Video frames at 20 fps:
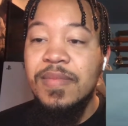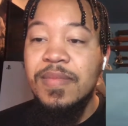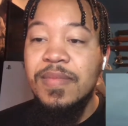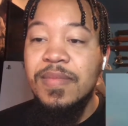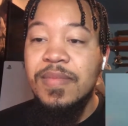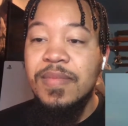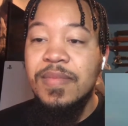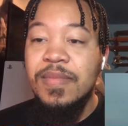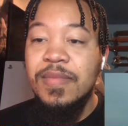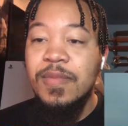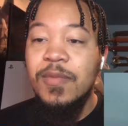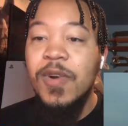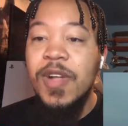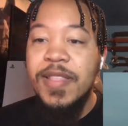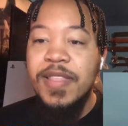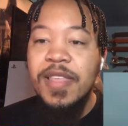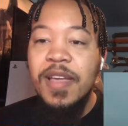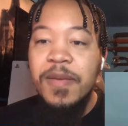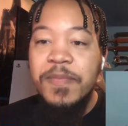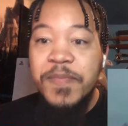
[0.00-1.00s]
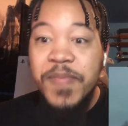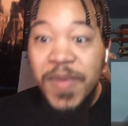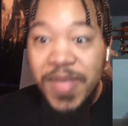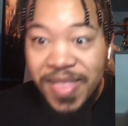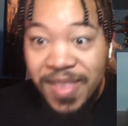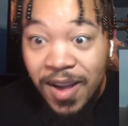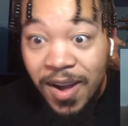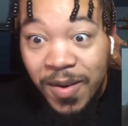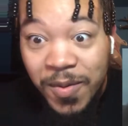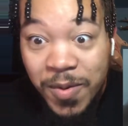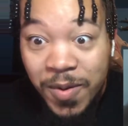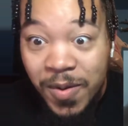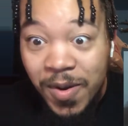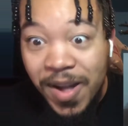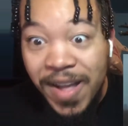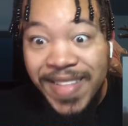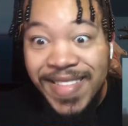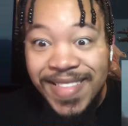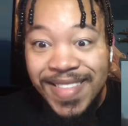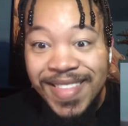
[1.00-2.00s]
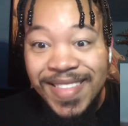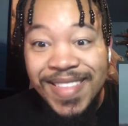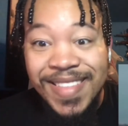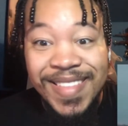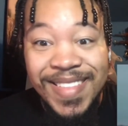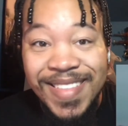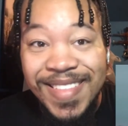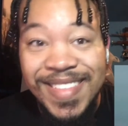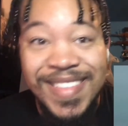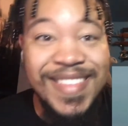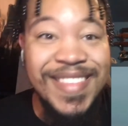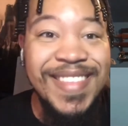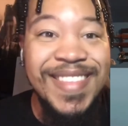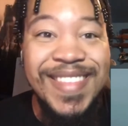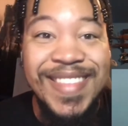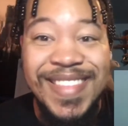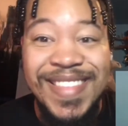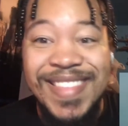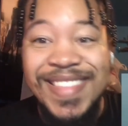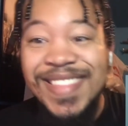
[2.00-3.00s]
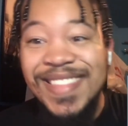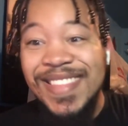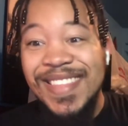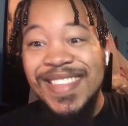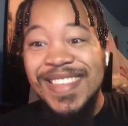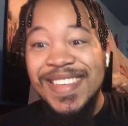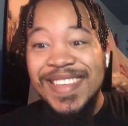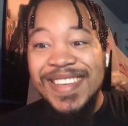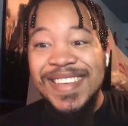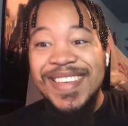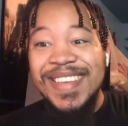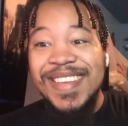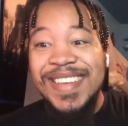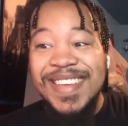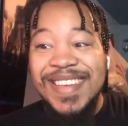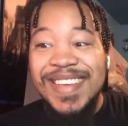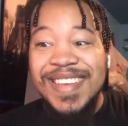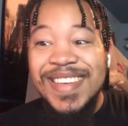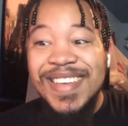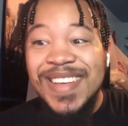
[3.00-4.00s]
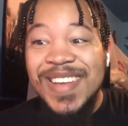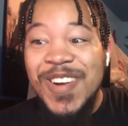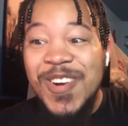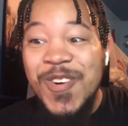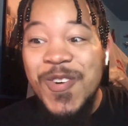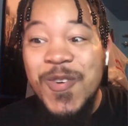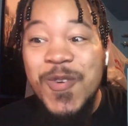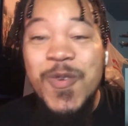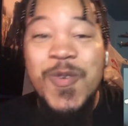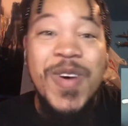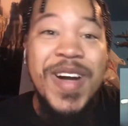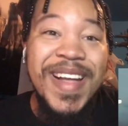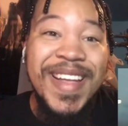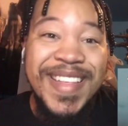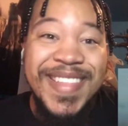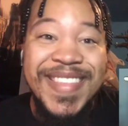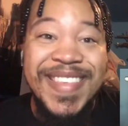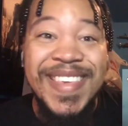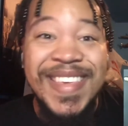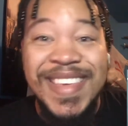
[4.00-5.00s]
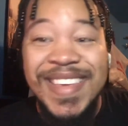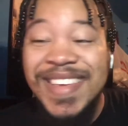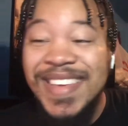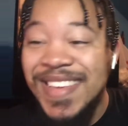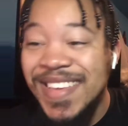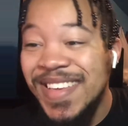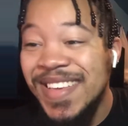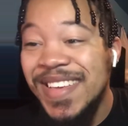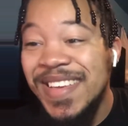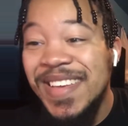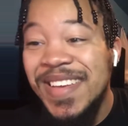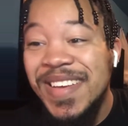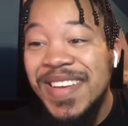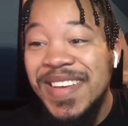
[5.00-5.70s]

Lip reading: A police officer was chasing after this car when it lost control and successfully launched over the guardrail.